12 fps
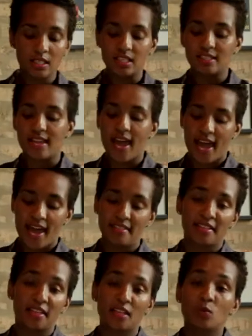is a hat
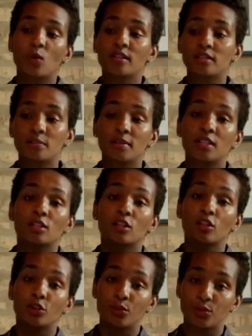that he wants me to
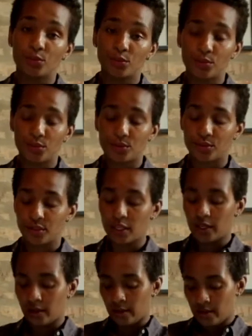lose.
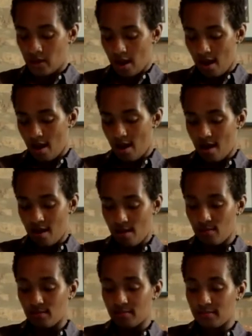
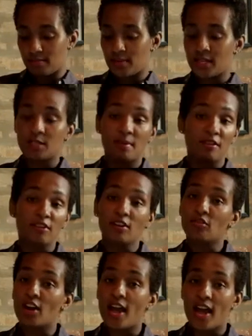But it's my
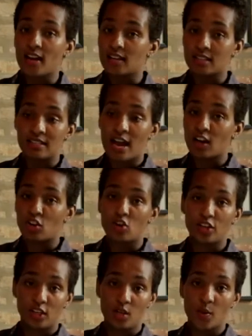favorite hat. It's not
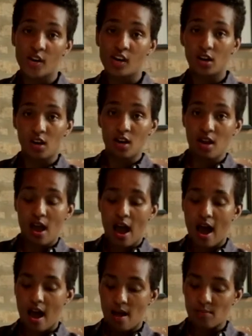going anywhere.
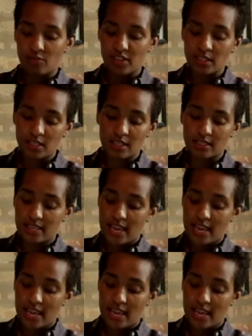This is